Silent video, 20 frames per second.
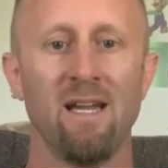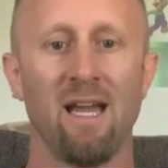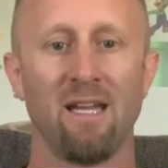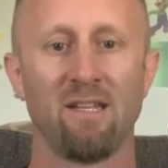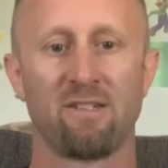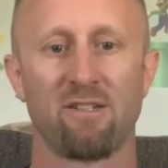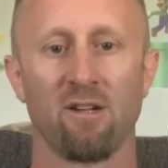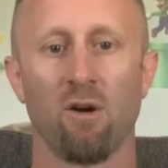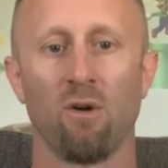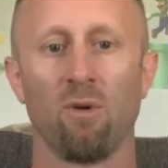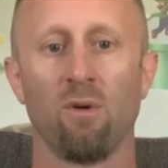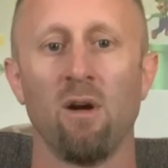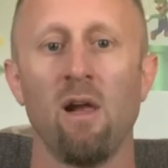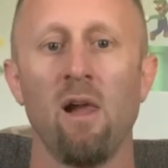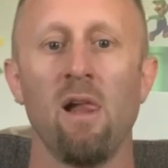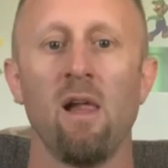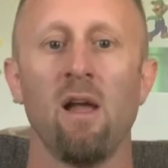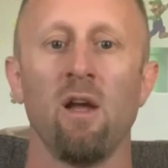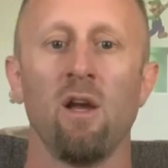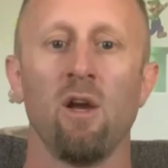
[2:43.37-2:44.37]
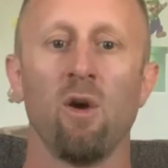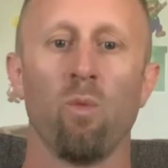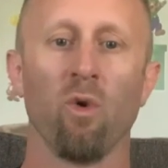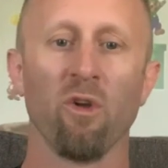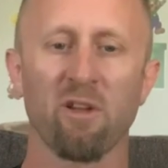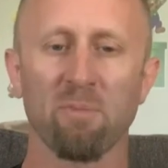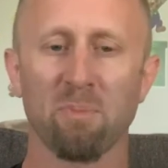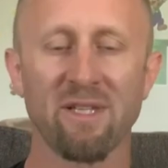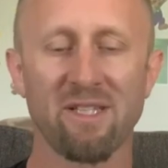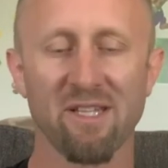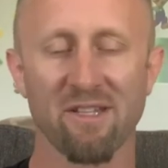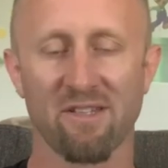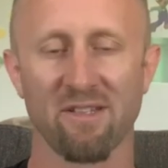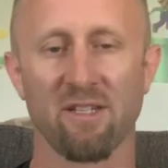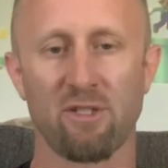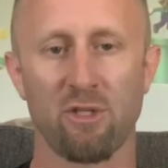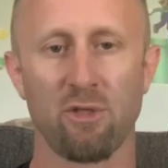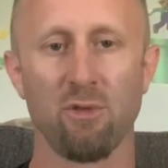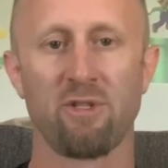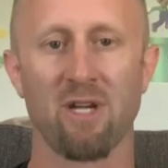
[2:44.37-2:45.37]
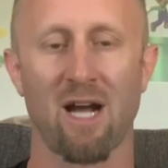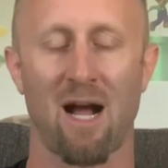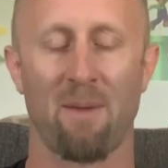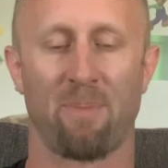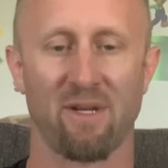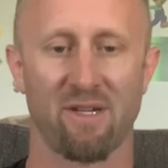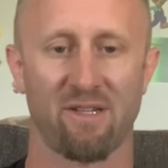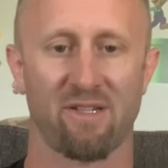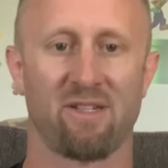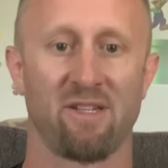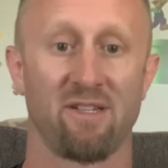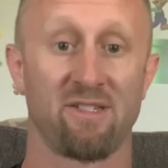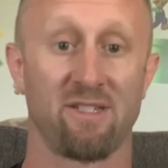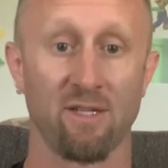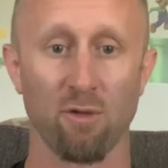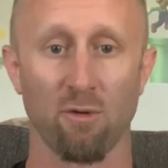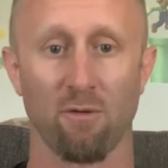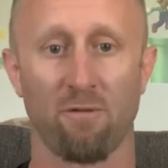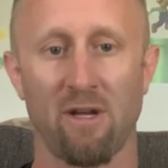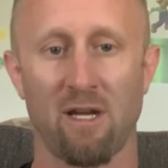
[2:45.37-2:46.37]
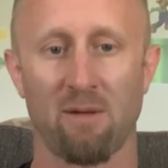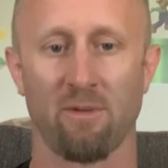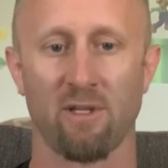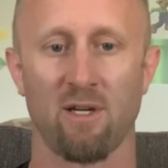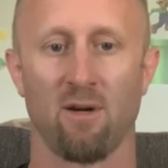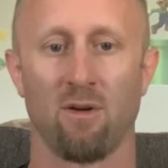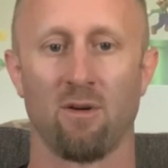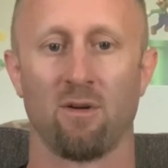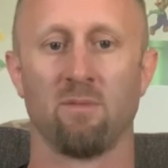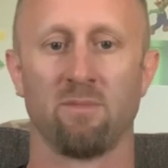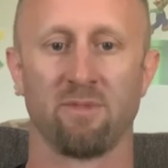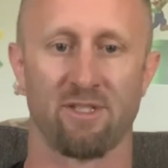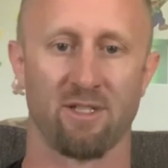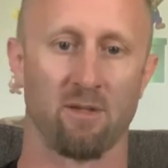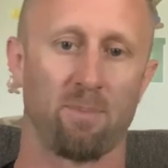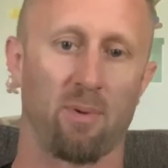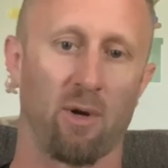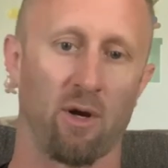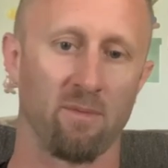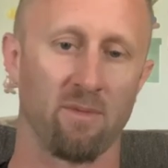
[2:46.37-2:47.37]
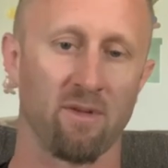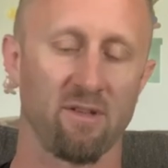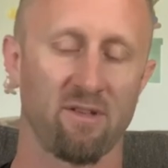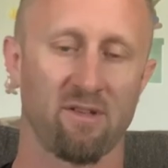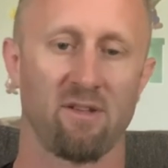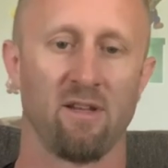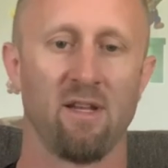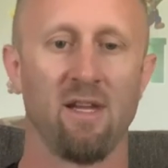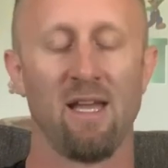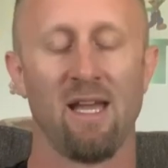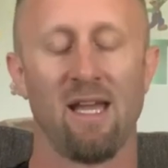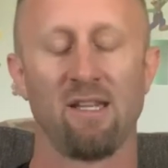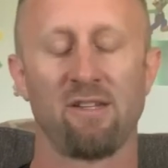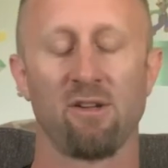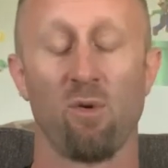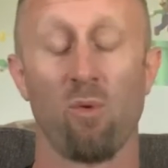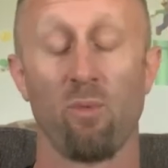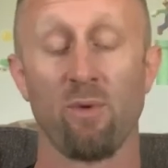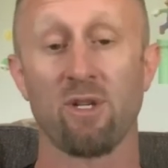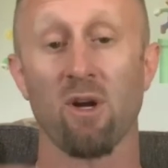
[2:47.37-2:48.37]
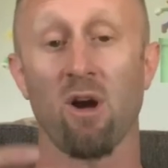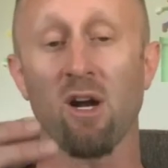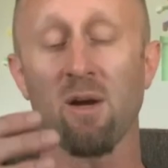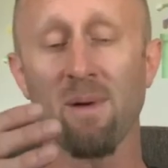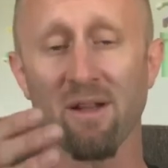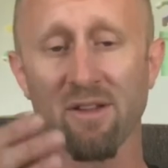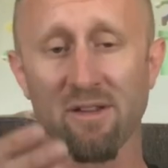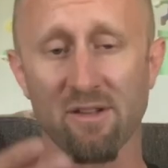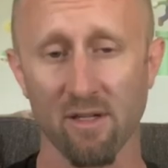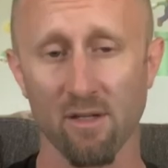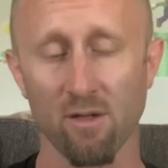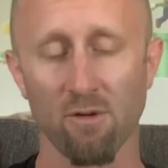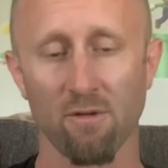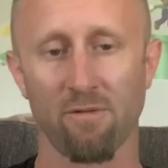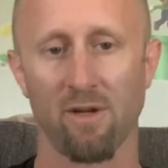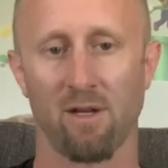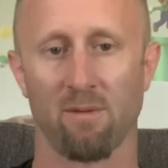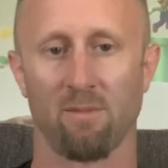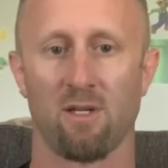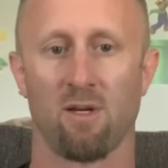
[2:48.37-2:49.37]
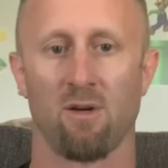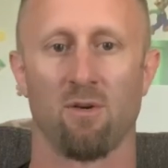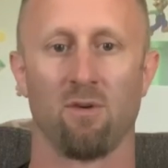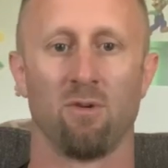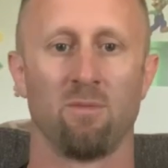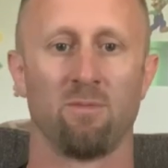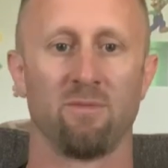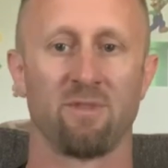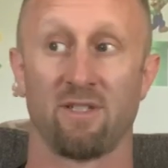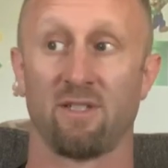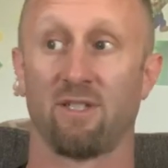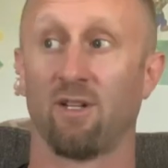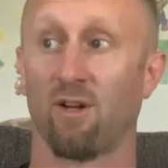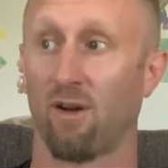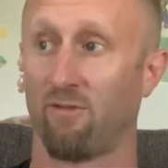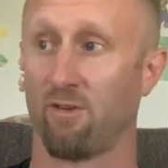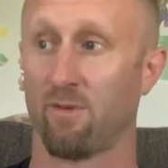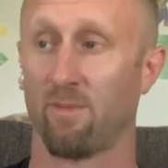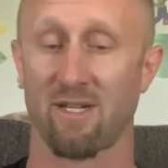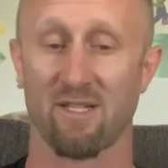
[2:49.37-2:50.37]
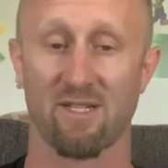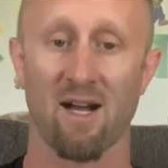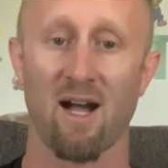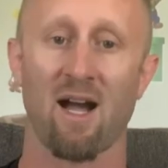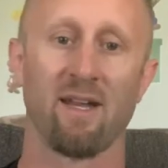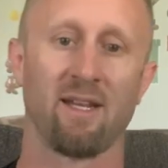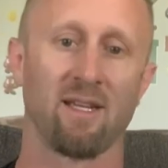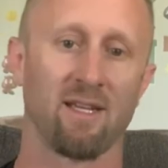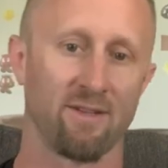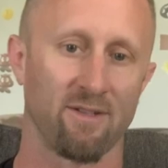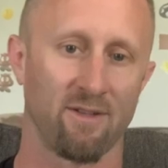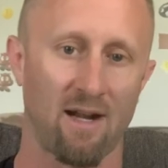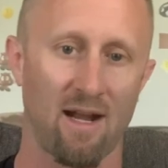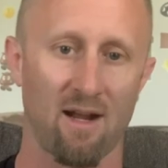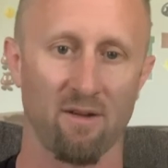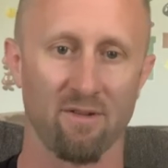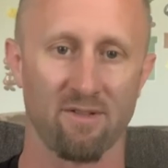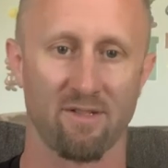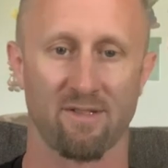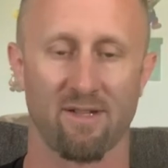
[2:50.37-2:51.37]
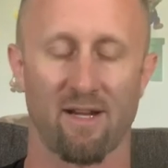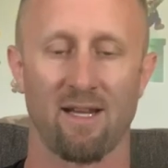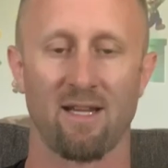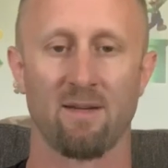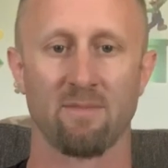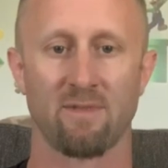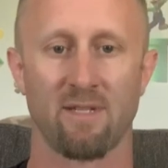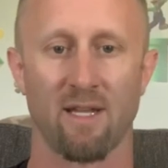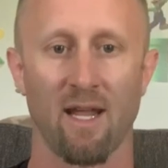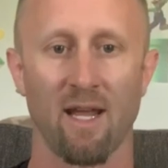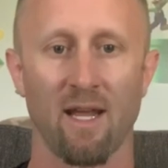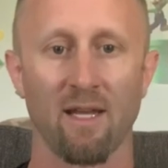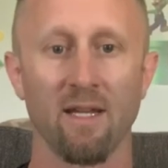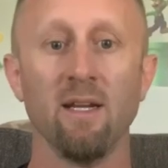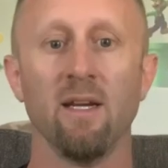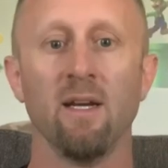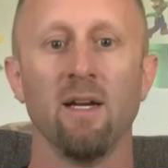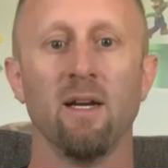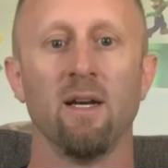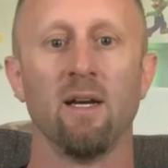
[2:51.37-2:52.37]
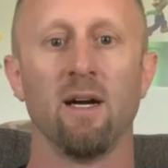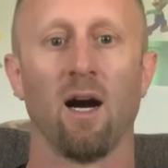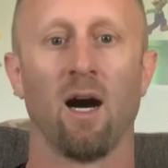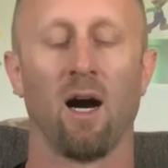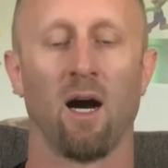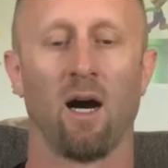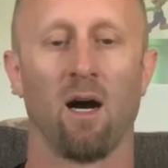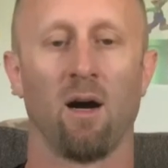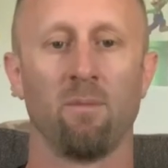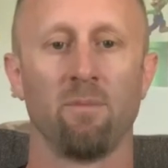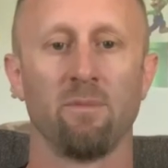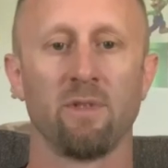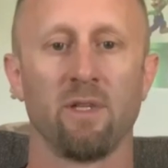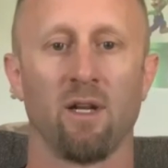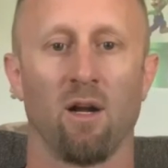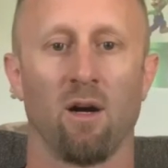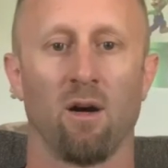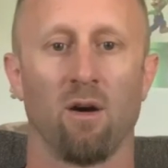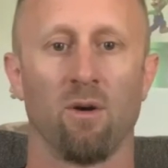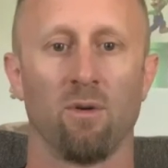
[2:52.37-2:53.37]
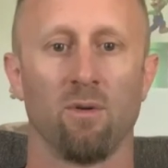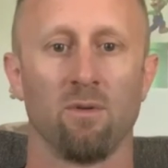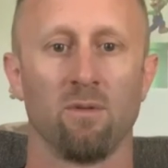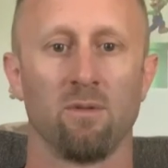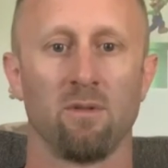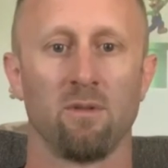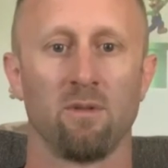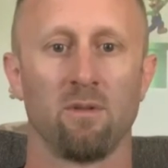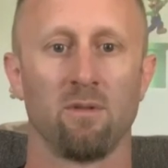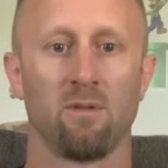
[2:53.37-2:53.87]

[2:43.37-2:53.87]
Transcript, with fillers: And so We'll split this into two topics, single-family homes and apartments. And so when we talk about single-family homes and, you know, everybody's hiding in their house, as I am today, um, you know,